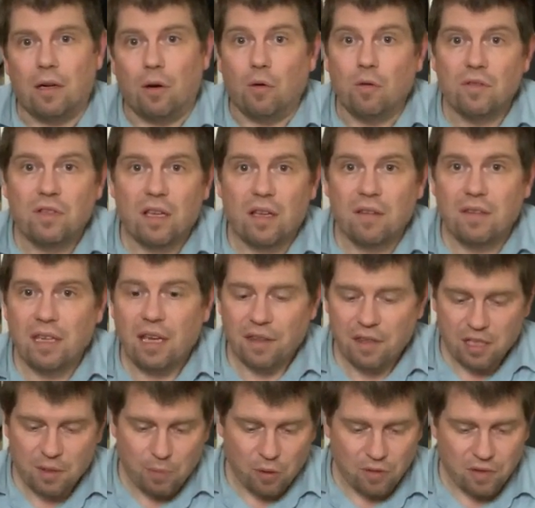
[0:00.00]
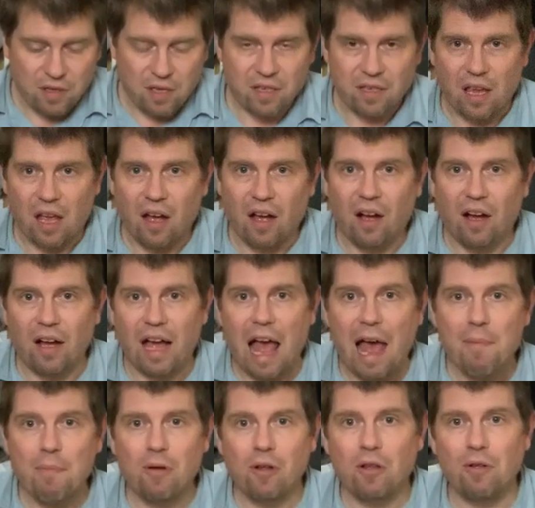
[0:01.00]
Also, the other sponsors are
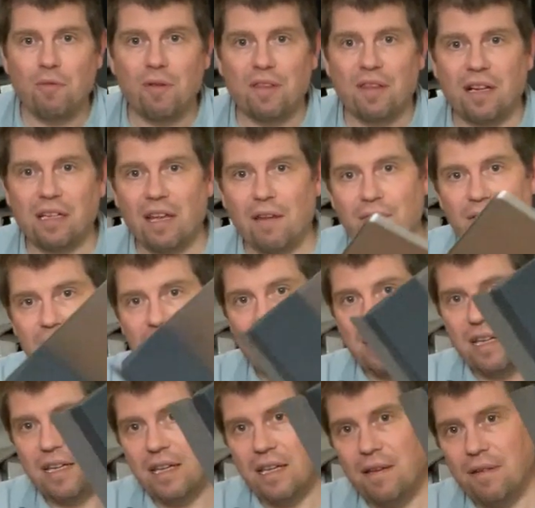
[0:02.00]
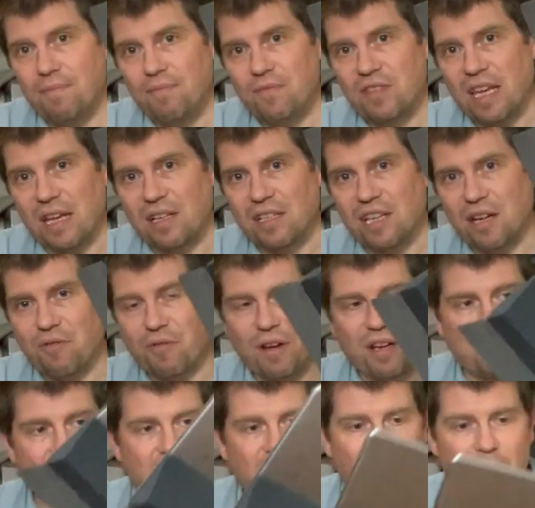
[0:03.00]
Apple with a lovely second
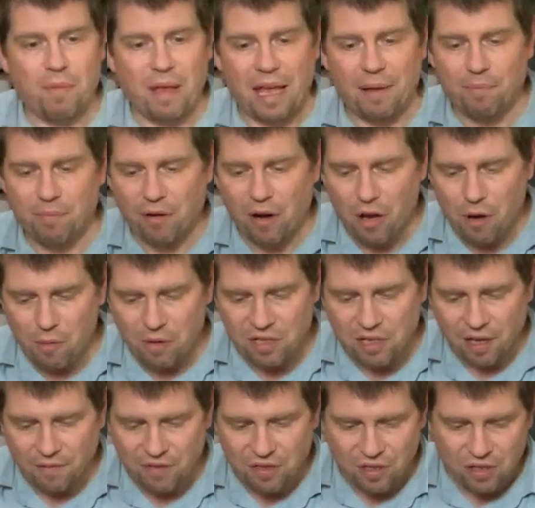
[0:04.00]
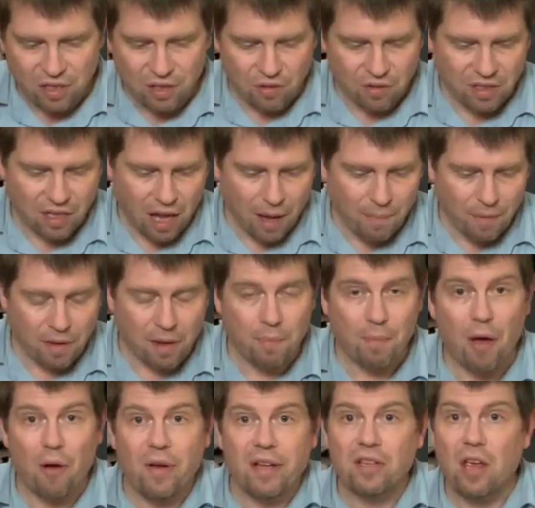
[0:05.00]
generation iPad Pro, which I've just looked up the
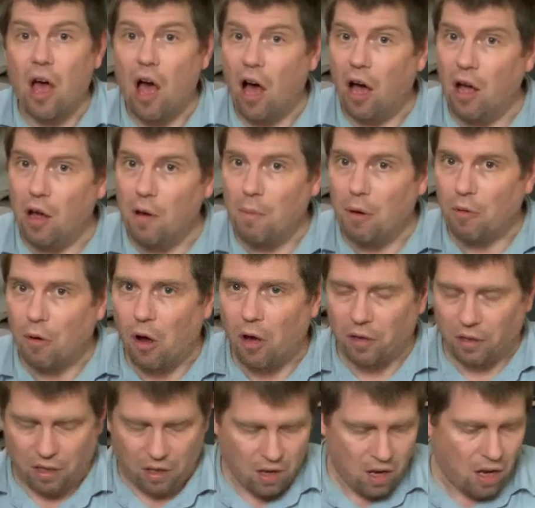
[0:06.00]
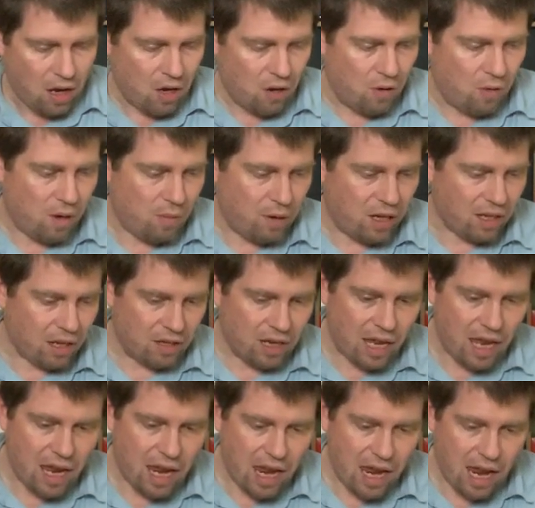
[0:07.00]
poet Homer on, who we're going to
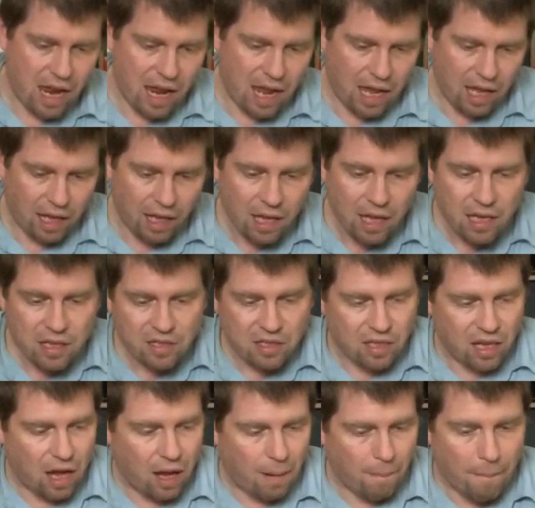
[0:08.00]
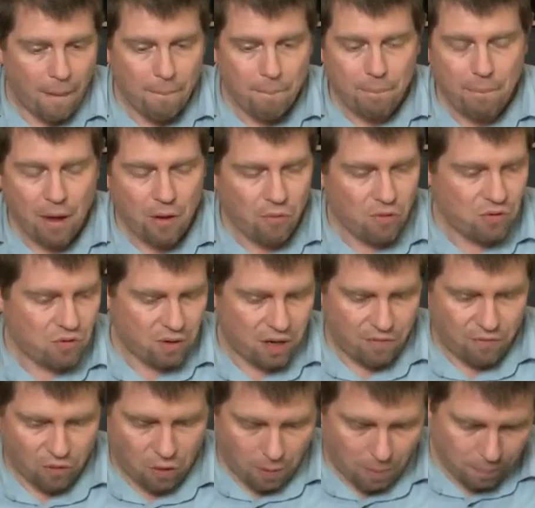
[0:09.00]
hear some poetry
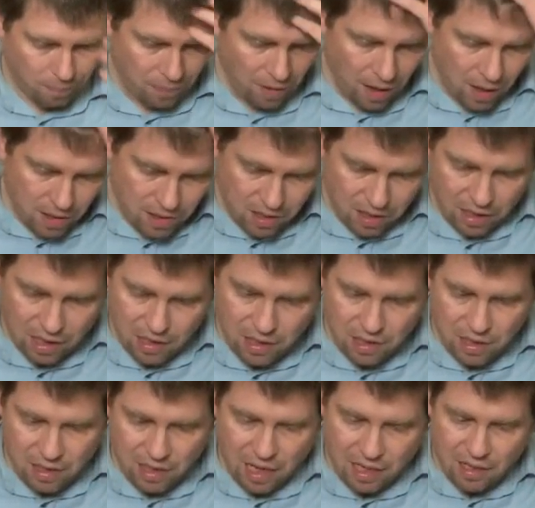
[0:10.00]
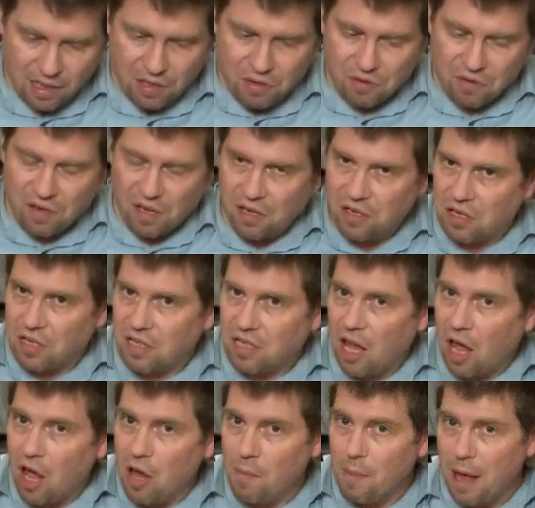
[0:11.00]
from. So let's get an introduction to
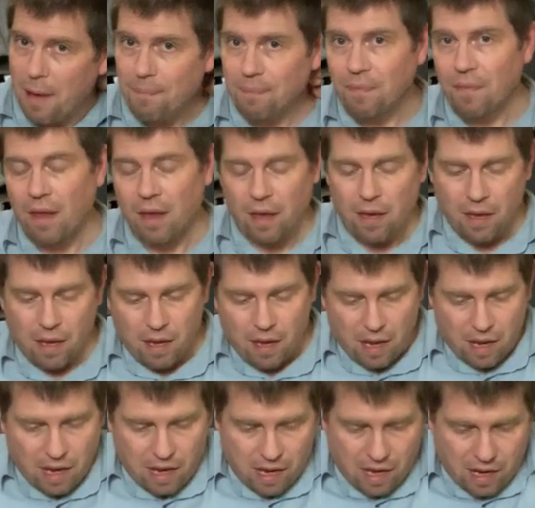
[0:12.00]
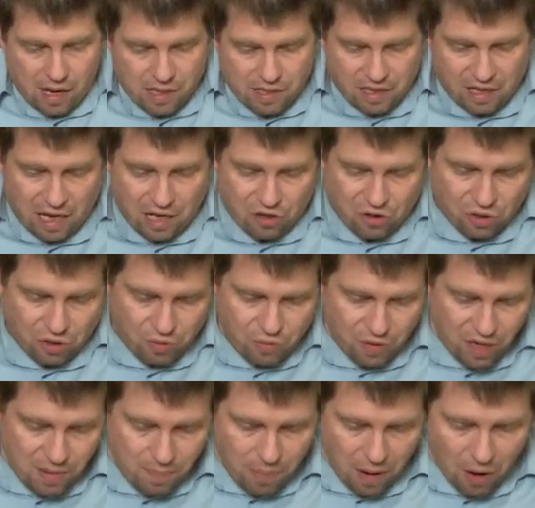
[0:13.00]
Homer. He's an ancient
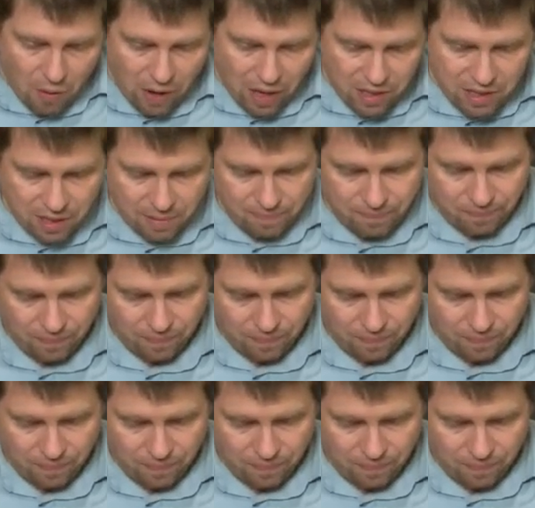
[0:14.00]
Greek poet,